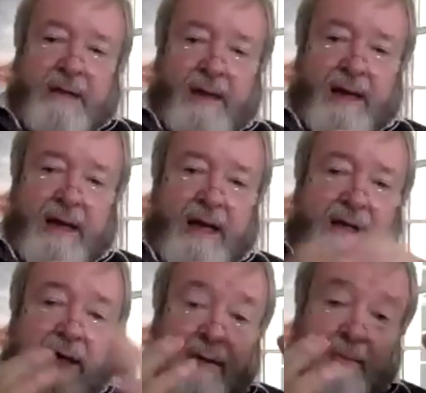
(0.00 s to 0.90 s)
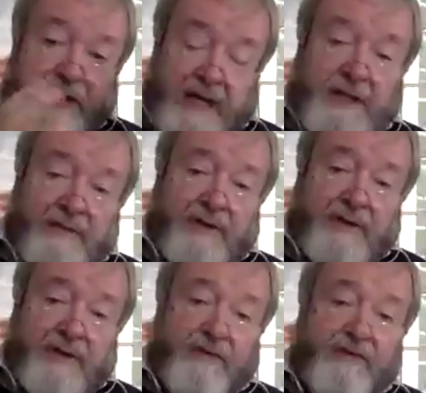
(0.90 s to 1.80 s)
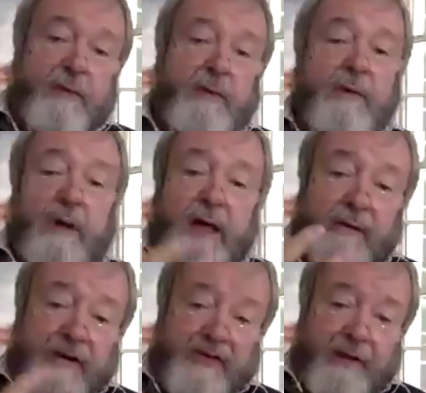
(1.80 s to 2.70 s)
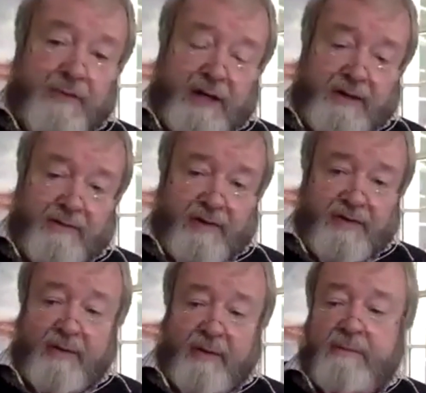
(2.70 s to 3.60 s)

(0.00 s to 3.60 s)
a, a, an objectivist view or a wholly subjectivist view.